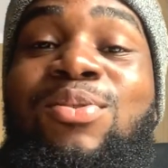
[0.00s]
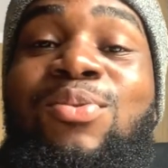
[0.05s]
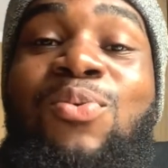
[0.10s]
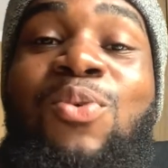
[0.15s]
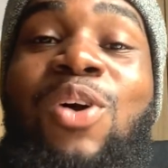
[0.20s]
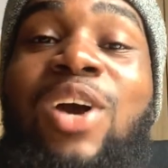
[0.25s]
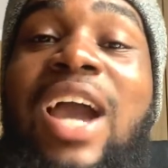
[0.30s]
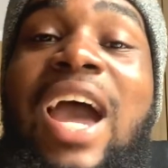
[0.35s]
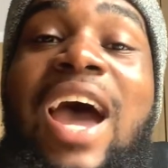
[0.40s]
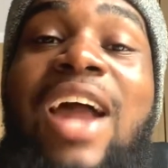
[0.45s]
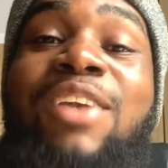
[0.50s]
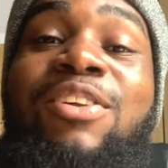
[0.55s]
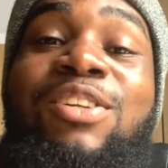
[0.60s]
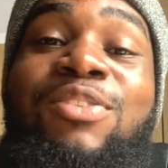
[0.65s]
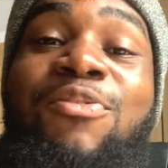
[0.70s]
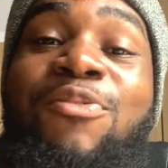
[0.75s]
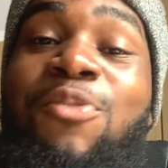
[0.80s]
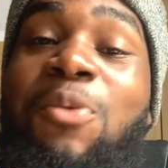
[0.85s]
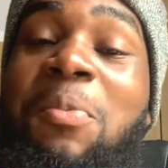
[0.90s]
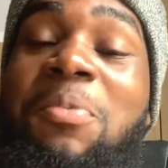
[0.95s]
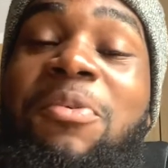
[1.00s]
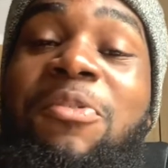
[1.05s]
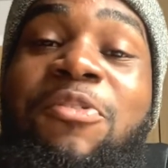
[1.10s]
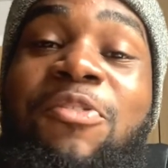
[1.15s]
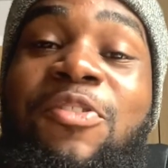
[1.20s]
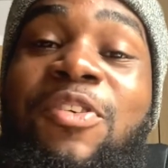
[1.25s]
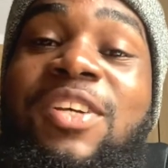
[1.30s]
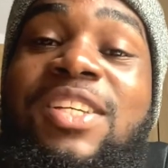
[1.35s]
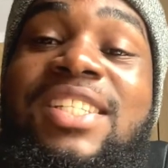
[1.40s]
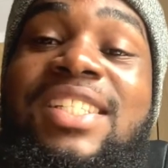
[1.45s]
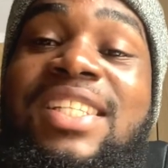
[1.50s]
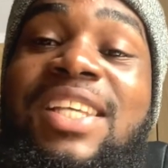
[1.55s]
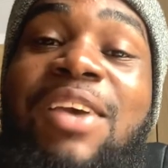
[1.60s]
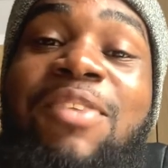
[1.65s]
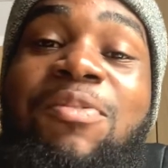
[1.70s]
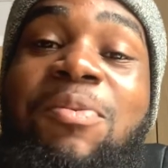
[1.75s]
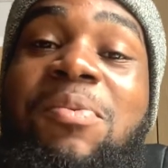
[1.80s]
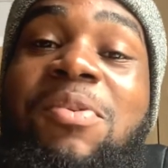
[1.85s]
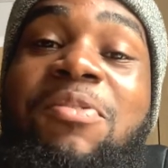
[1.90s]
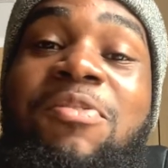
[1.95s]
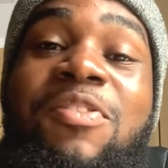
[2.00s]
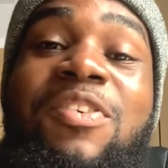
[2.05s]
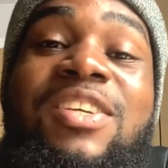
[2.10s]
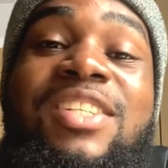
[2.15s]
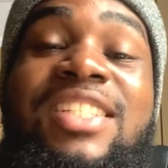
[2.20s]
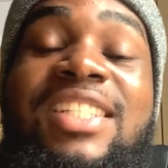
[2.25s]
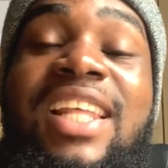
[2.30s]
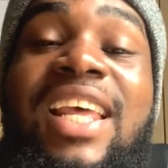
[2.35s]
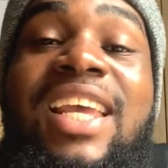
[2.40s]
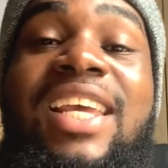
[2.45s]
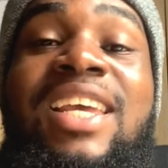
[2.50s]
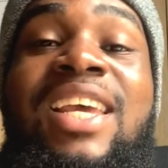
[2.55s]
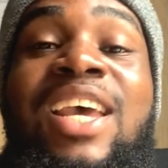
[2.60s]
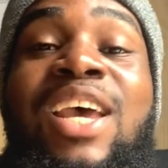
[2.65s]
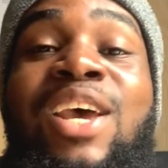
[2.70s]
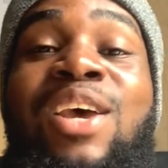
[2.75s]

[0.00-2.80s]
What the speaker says: work hard from the first year, from the first day.